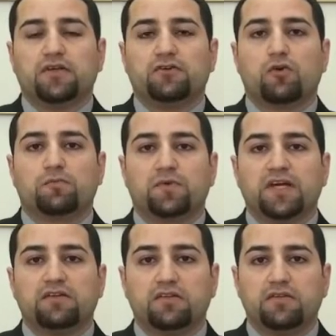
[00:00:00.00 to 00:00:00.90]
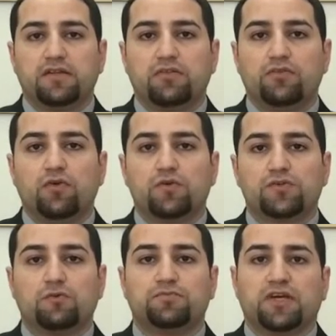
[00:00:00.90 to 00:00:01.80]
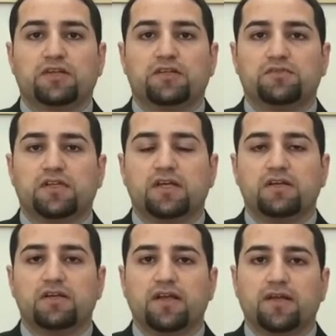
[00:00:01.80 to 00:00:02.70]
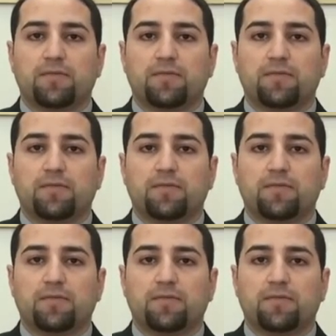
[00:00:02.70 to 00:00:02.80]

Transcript: incorporating those objectives in